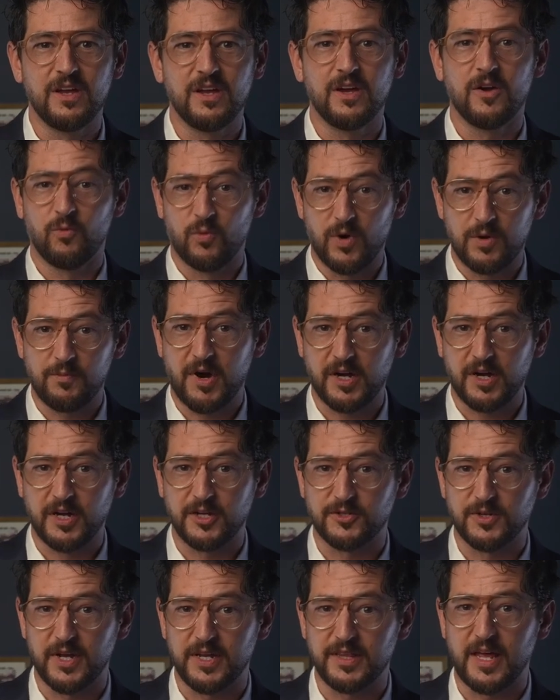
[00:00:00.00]
One market
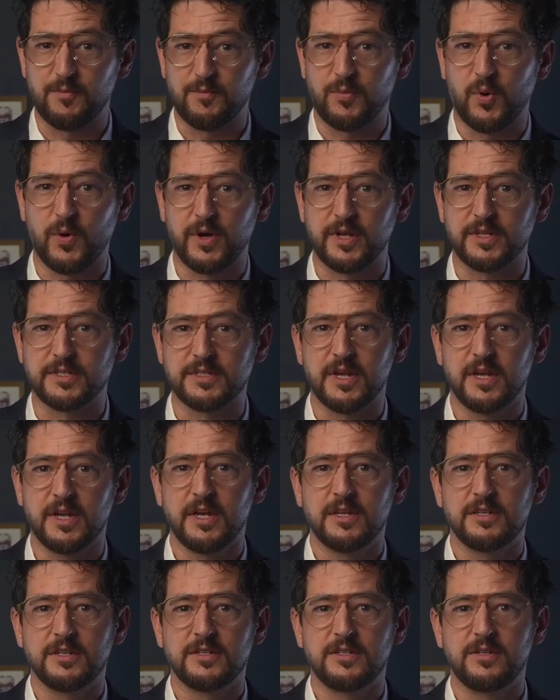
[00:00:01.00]
trend that points
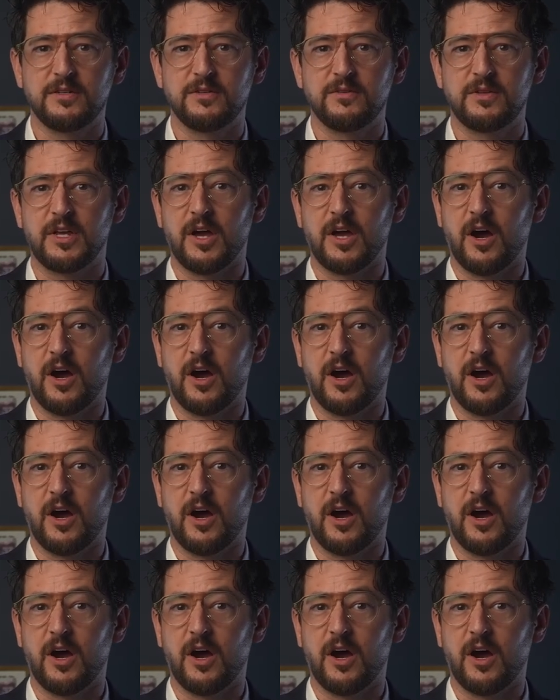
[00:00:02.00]
to the